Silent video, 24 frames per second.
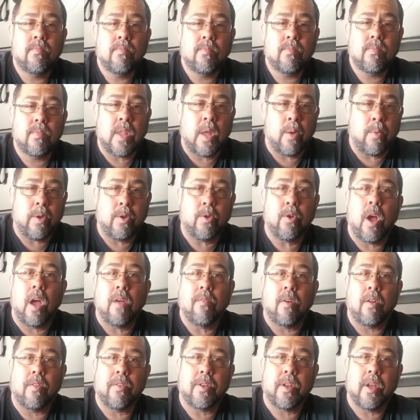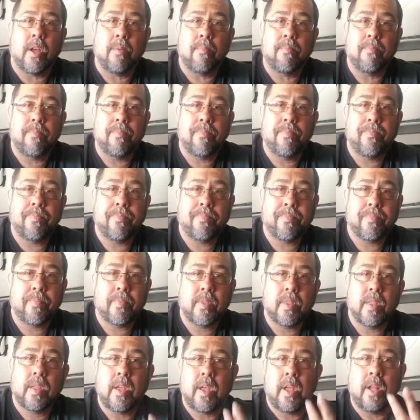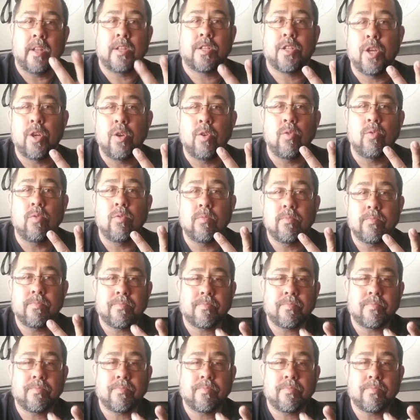that we drive all the time, and 2